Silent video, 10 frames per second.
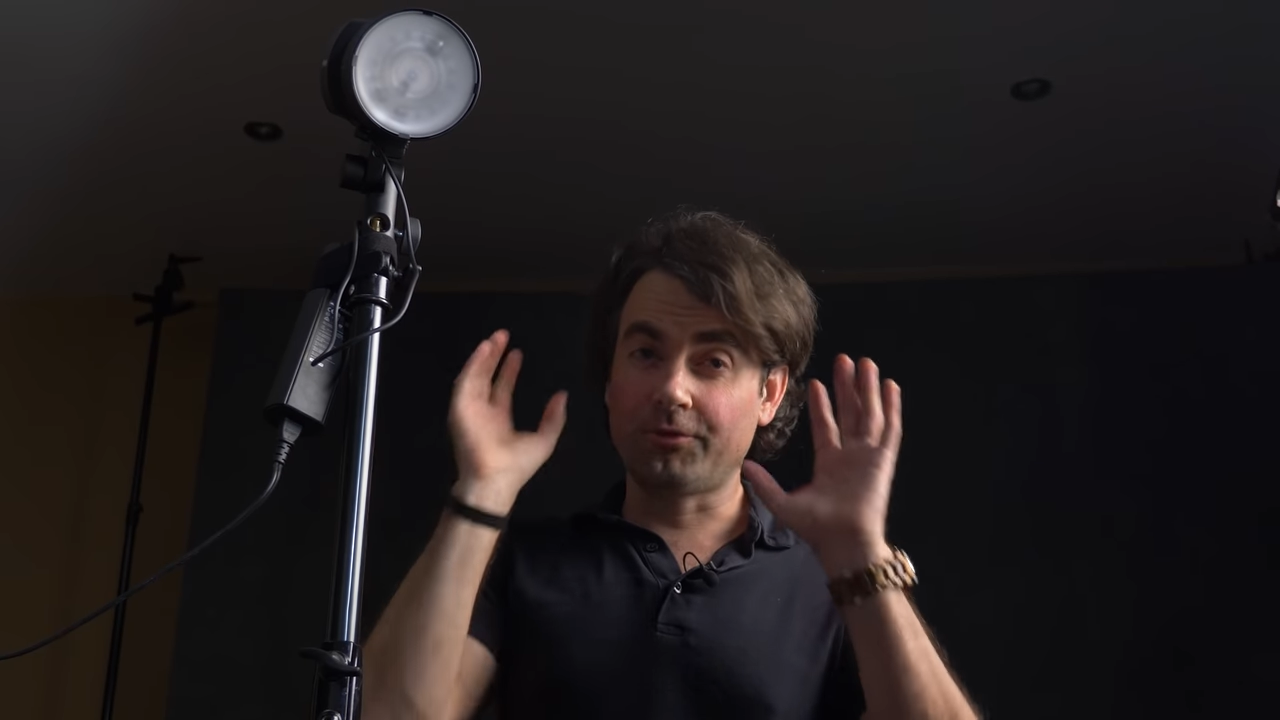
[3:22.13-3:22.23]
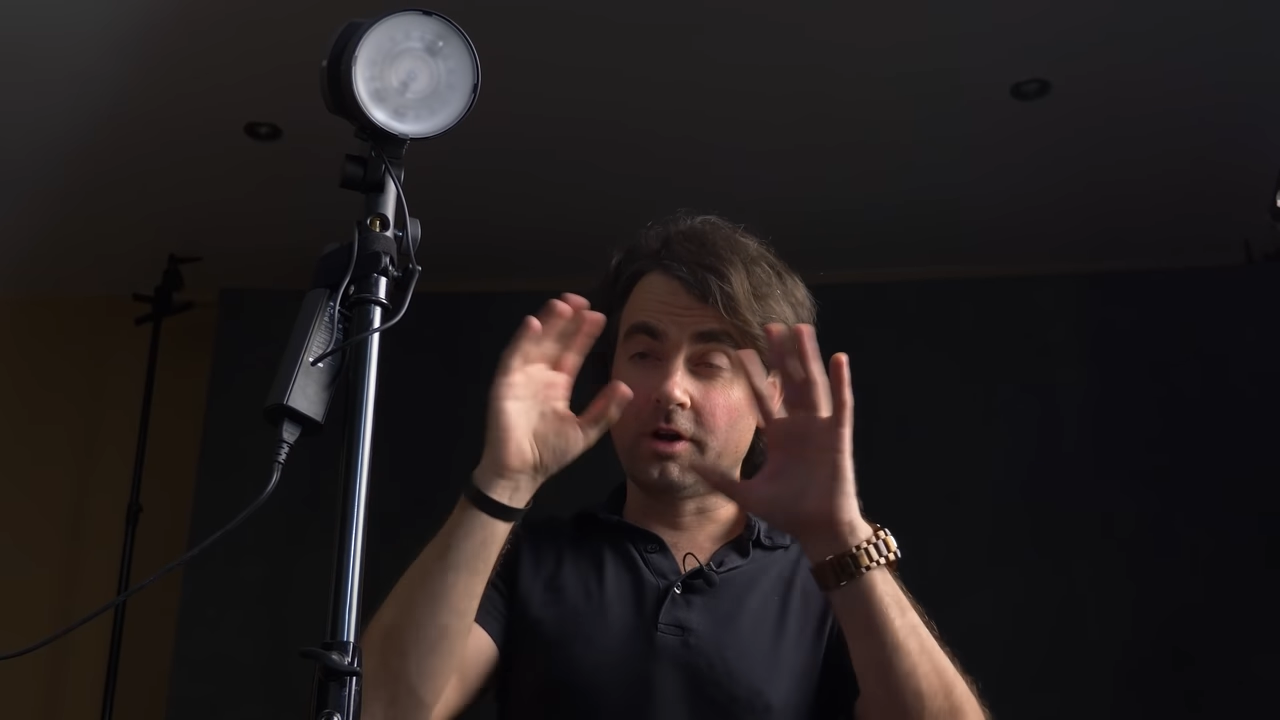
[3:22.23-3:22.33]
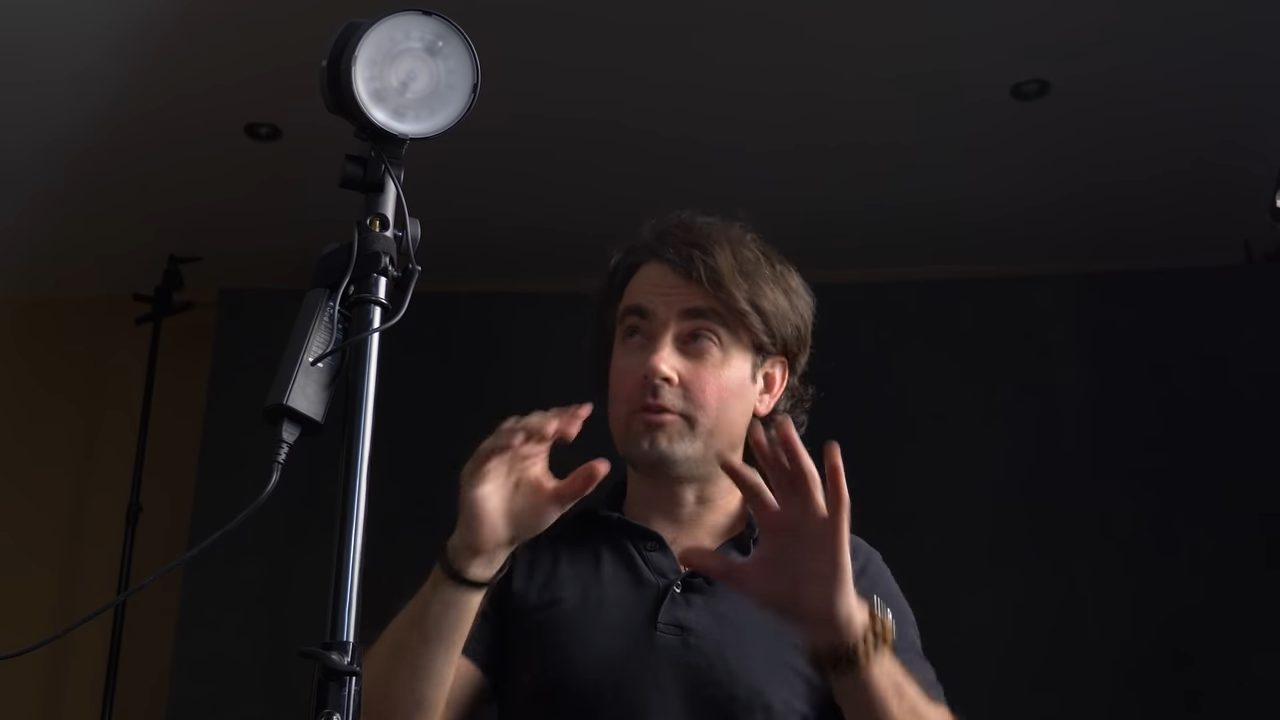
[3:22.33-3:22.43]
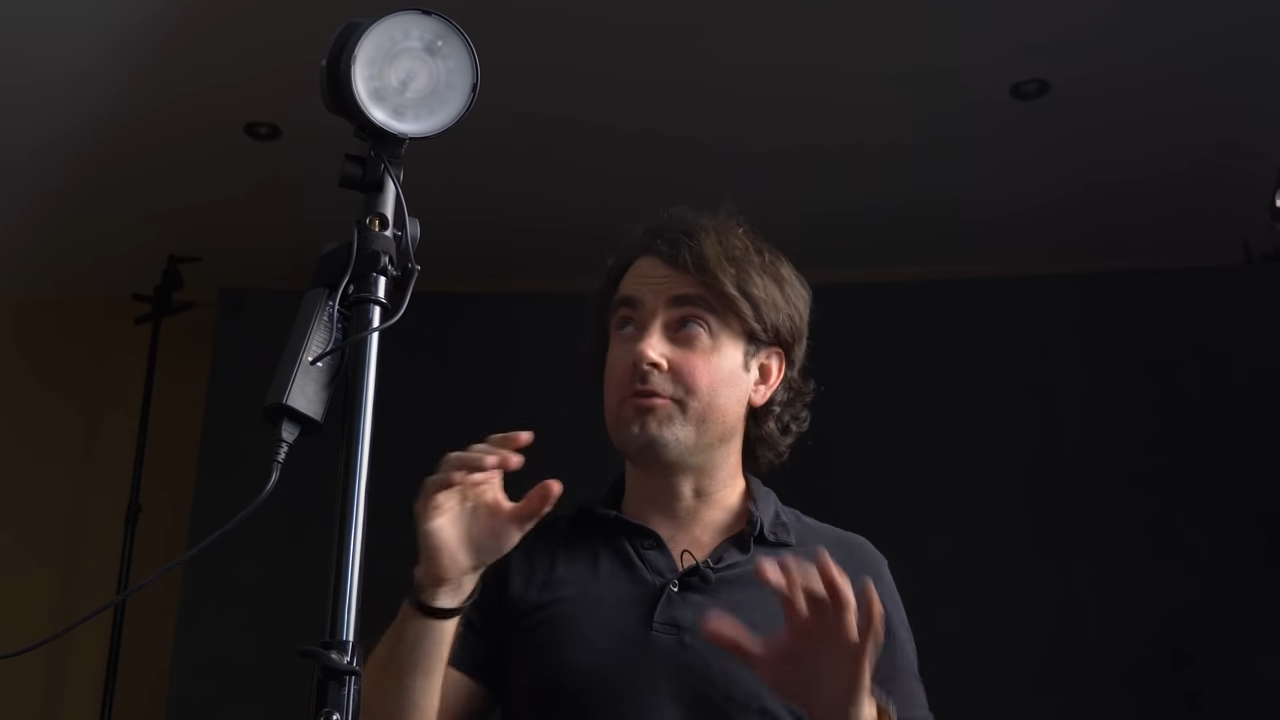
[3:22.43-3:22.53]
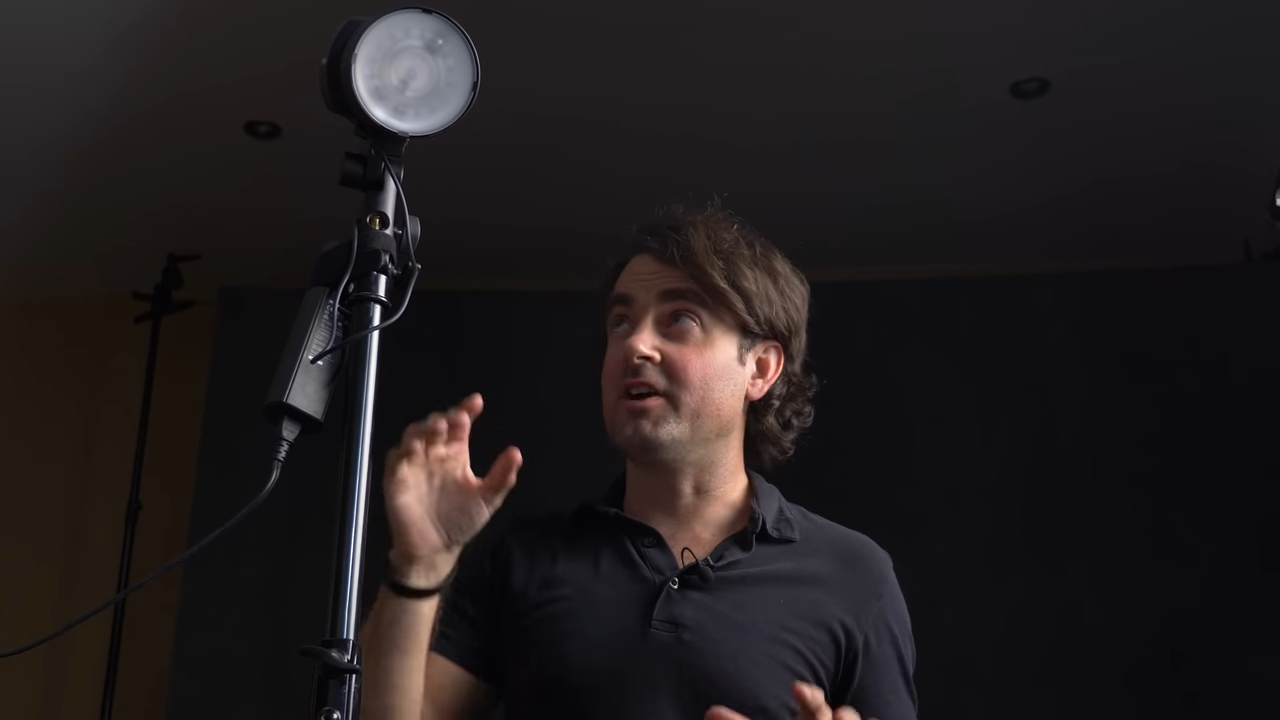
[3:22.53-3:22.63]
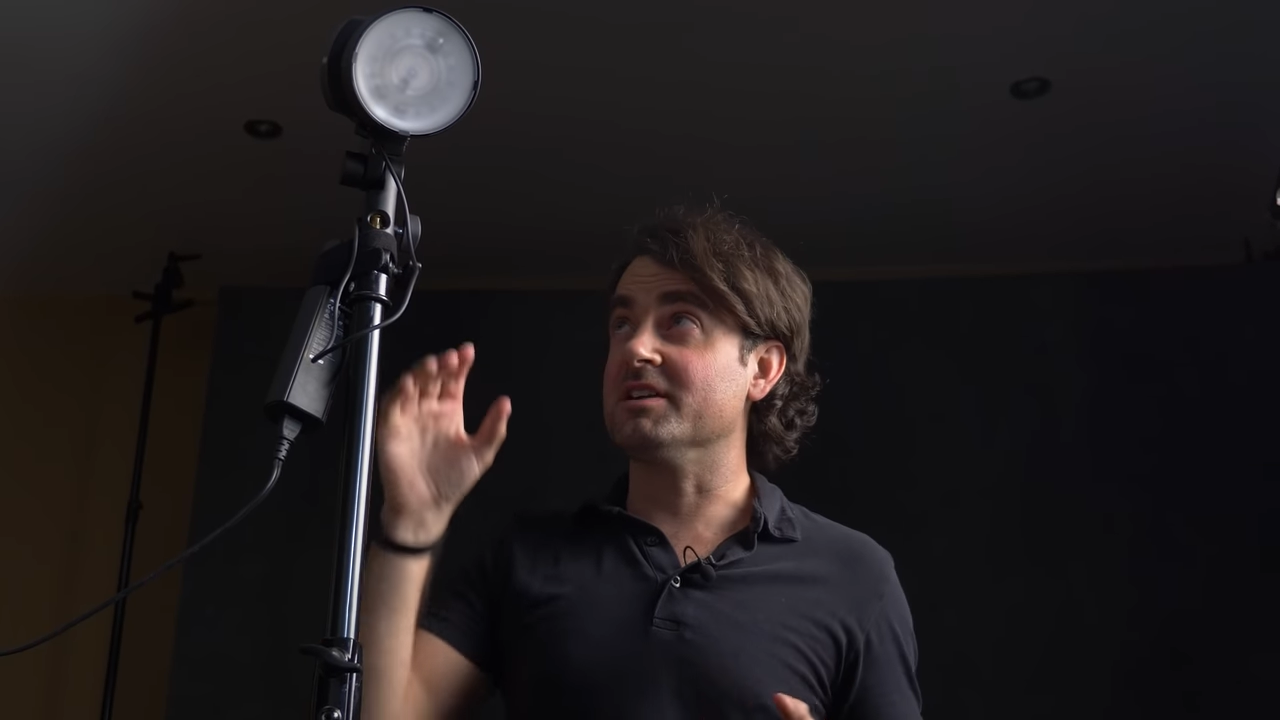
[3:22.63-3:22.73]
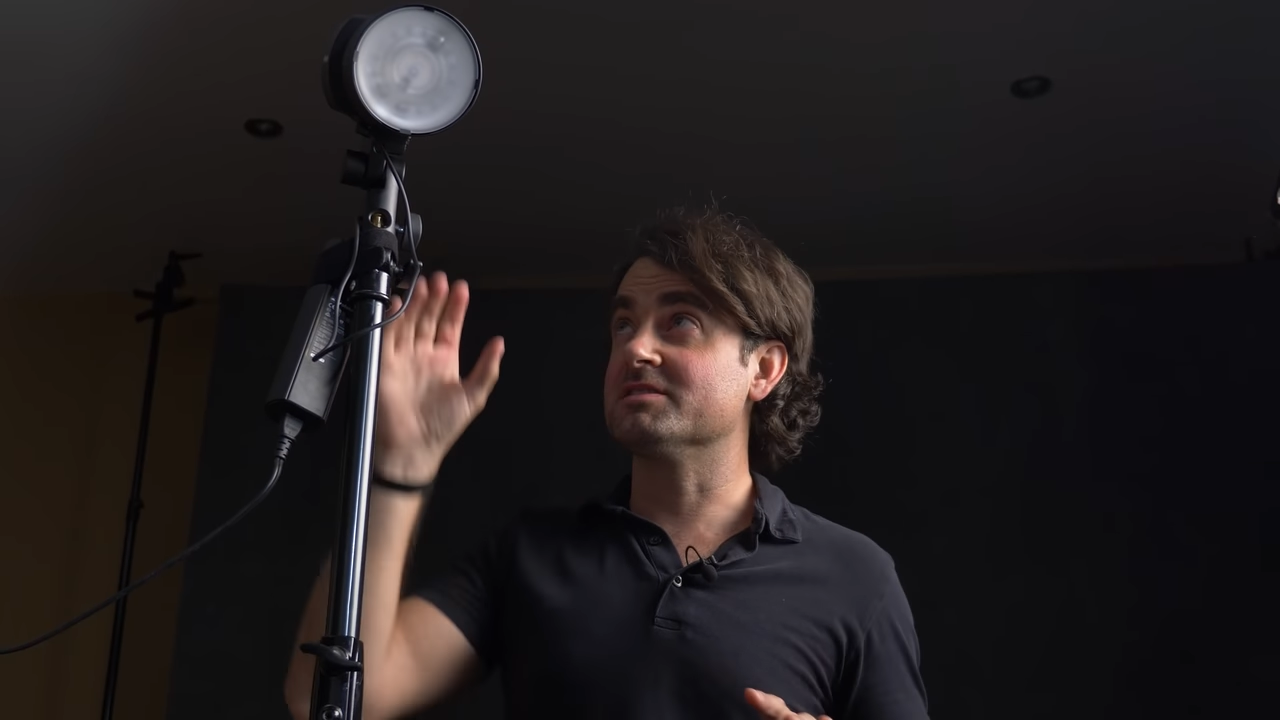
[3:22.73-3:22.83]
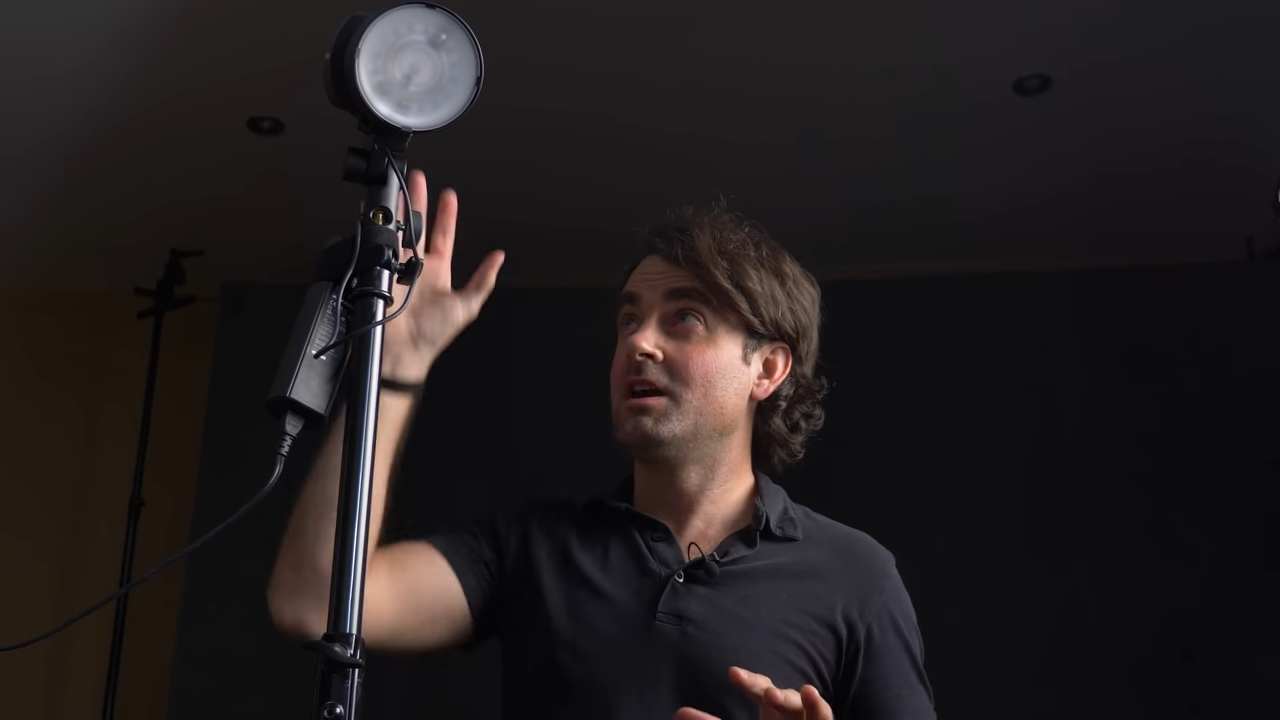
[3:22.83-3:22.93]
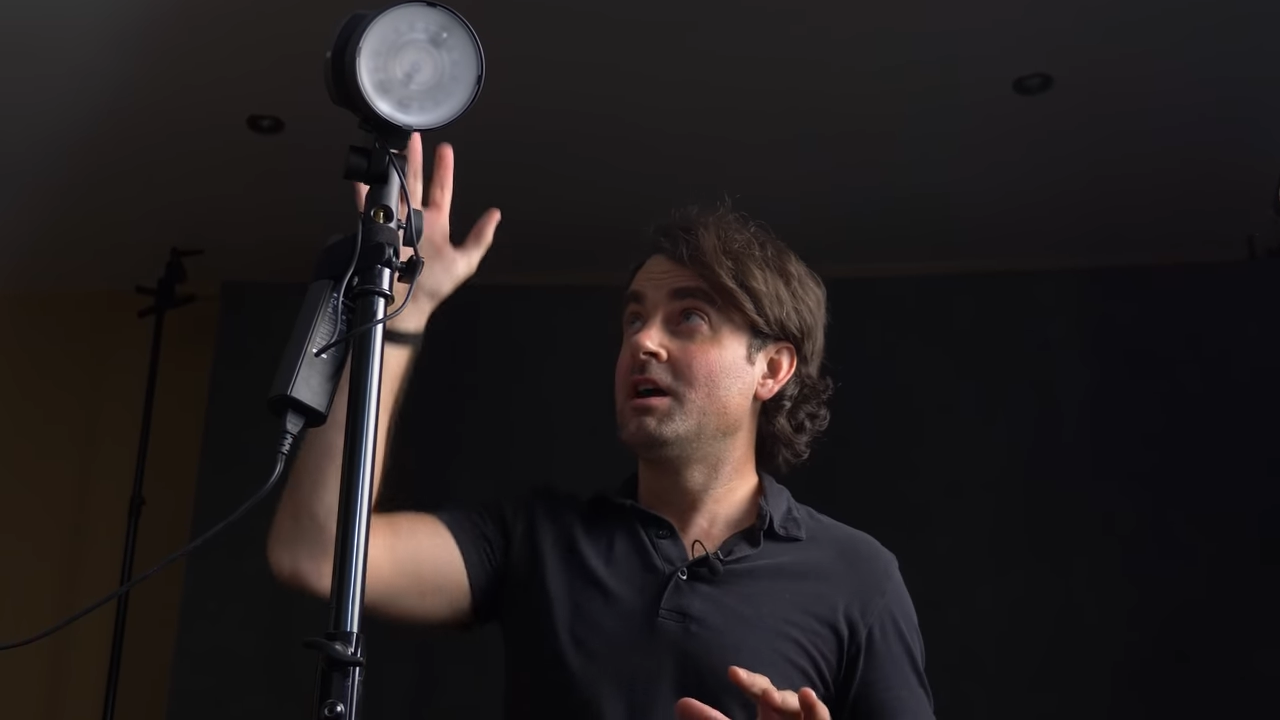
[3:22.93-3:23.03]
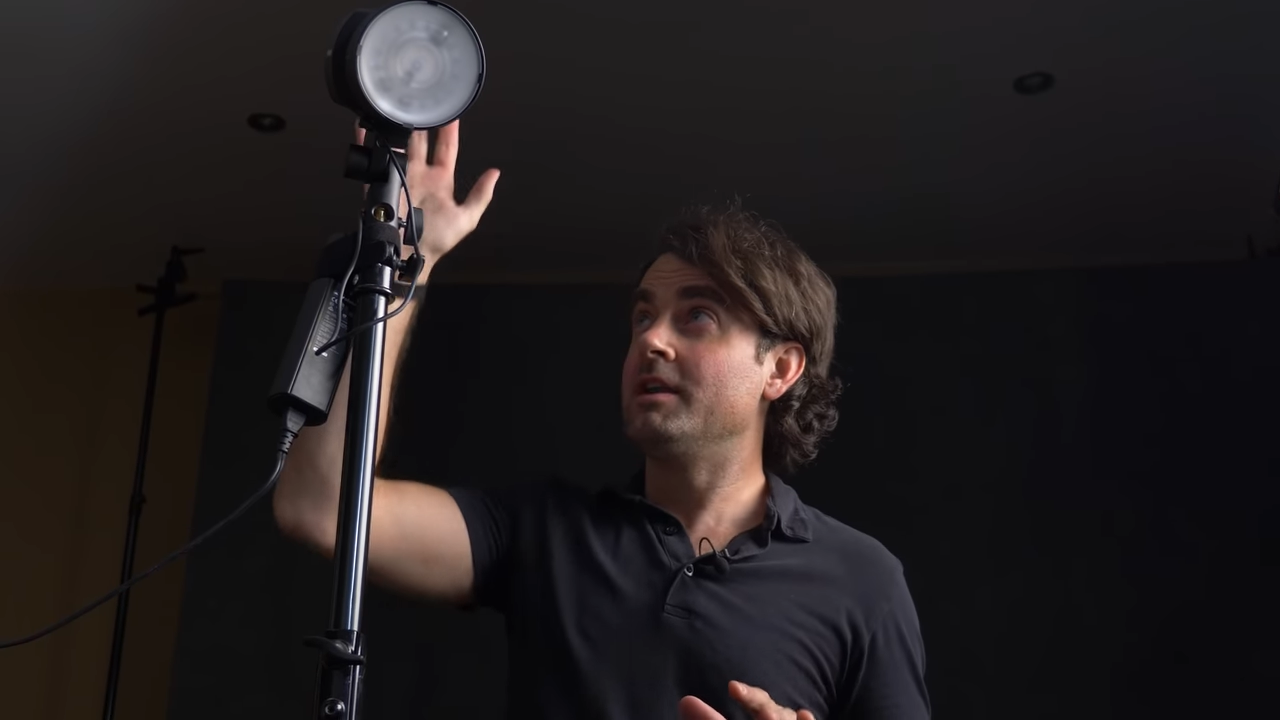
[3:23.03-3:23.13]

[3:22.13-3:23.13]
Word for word: front of her face.